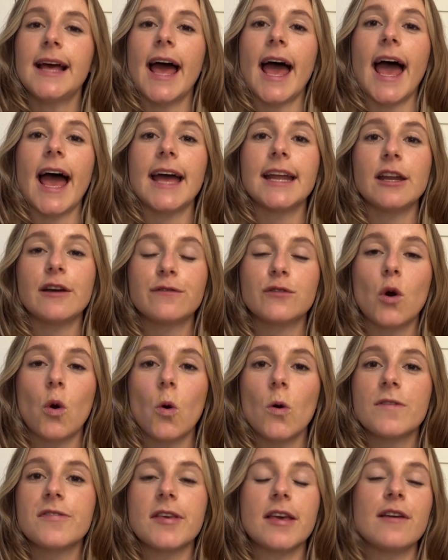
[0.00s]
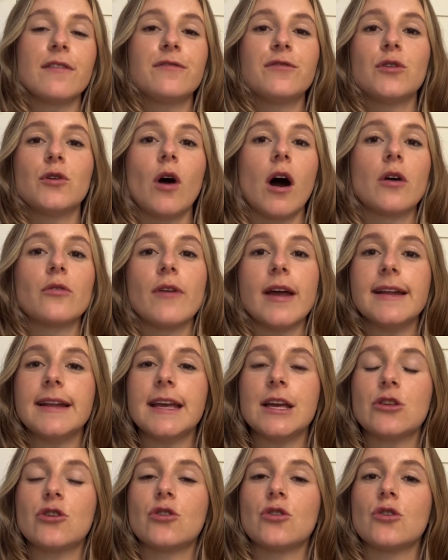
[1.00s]
And of course, if you are
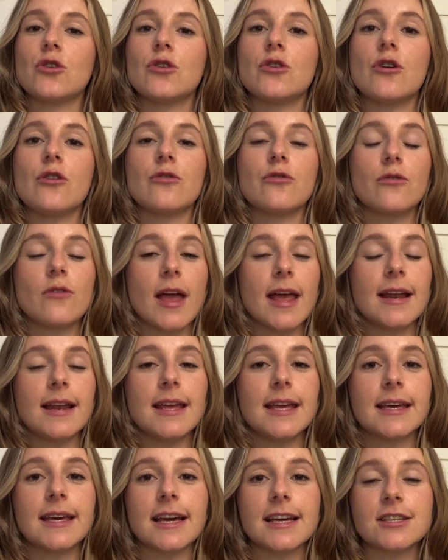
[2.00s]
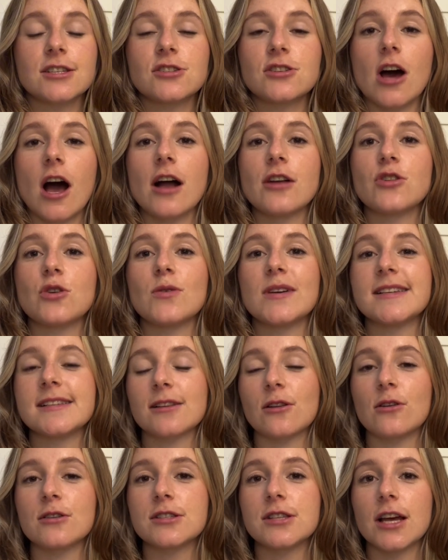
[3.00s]
ready to really kickstart your
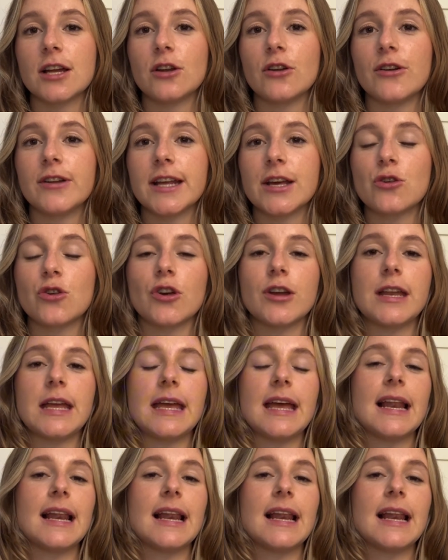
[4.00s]
isiXhosa learning journey,